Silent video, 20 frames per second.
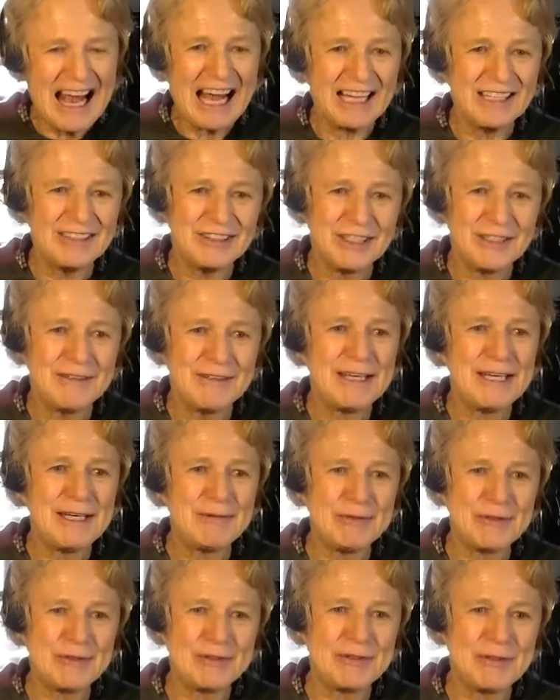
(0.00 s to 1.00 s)
And so yeah. he
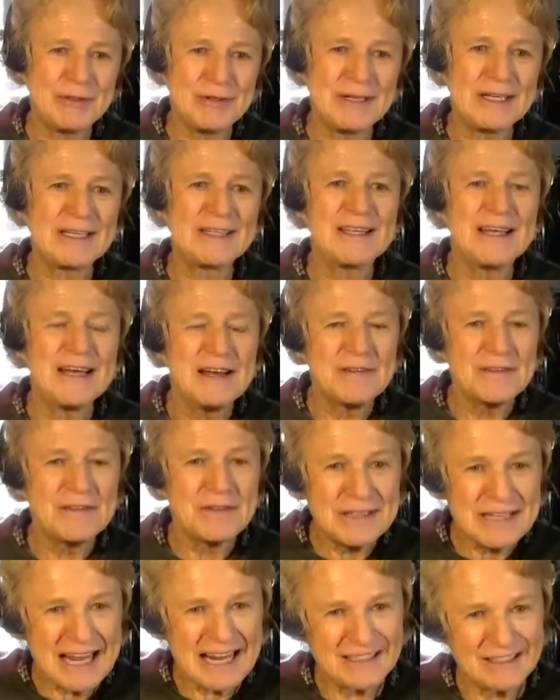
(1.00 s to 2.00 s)
was doing
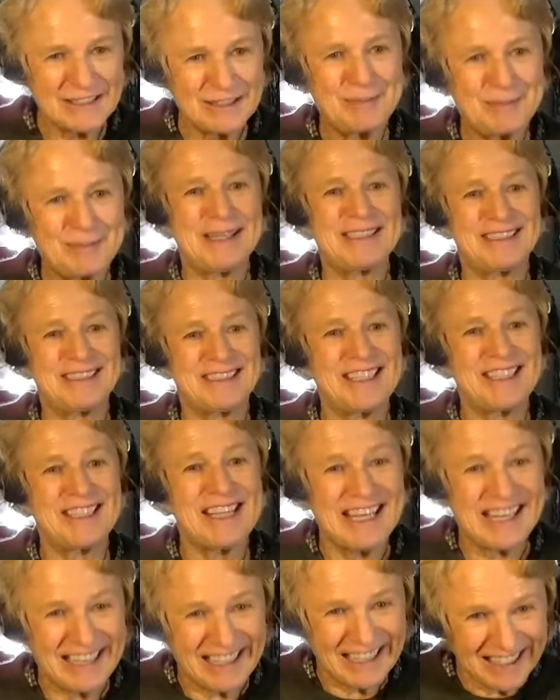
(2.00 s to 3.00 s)
the next best
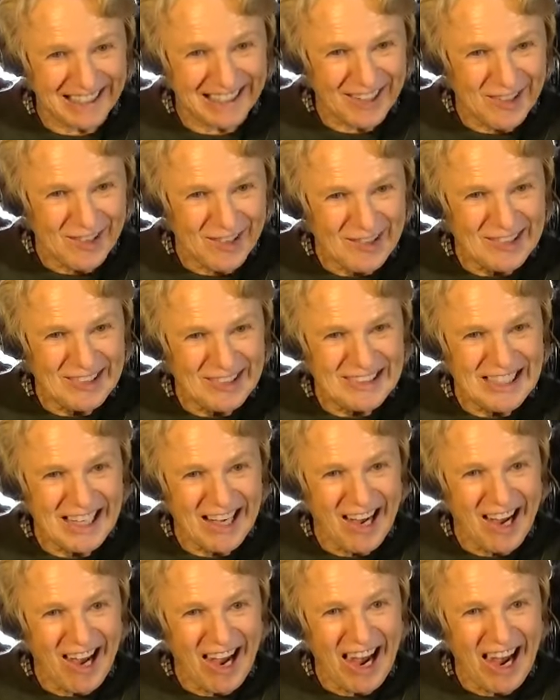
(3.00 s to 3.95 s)
thing was